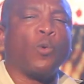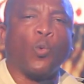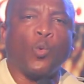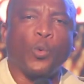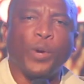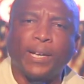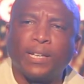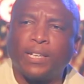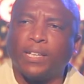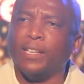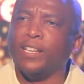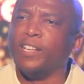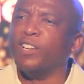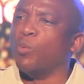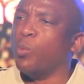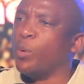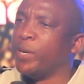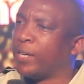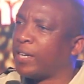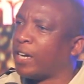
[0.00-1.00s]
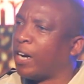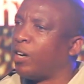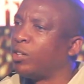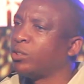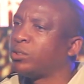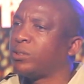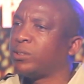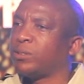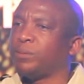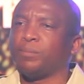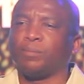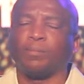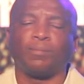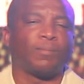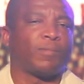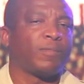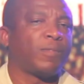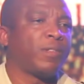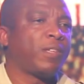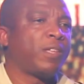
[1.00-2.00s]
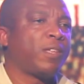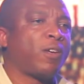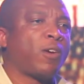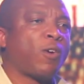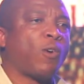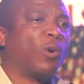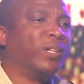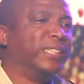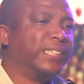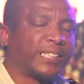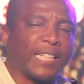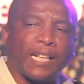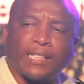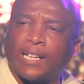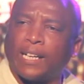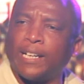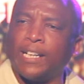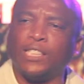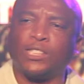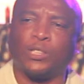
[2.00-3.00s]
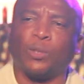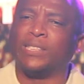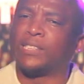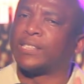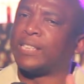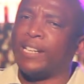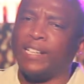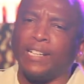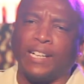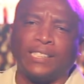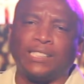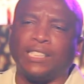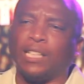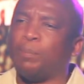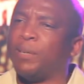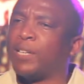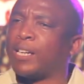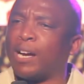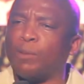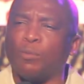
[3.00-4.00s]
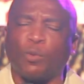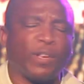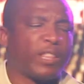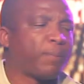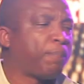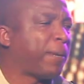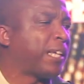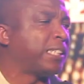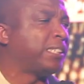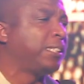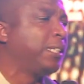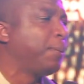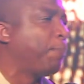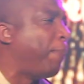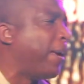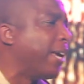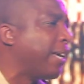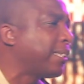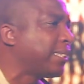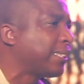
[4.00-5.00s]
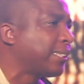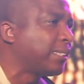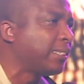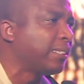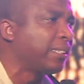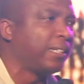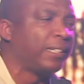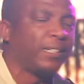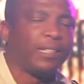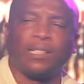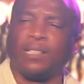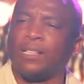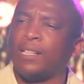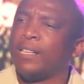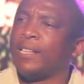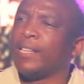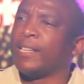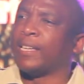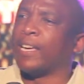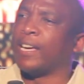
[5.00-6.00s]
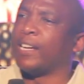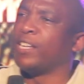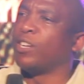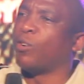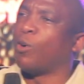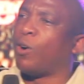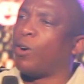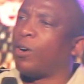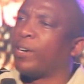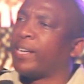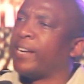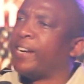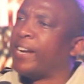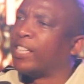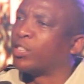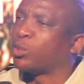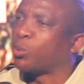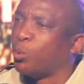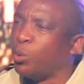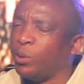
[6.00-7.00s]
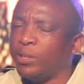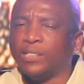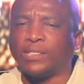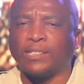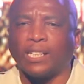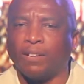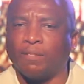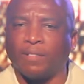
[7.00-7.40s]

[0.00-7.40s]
Week in, week out, on Saturdays, on Sundays, they become with plastic bags, getting all the nice goodies,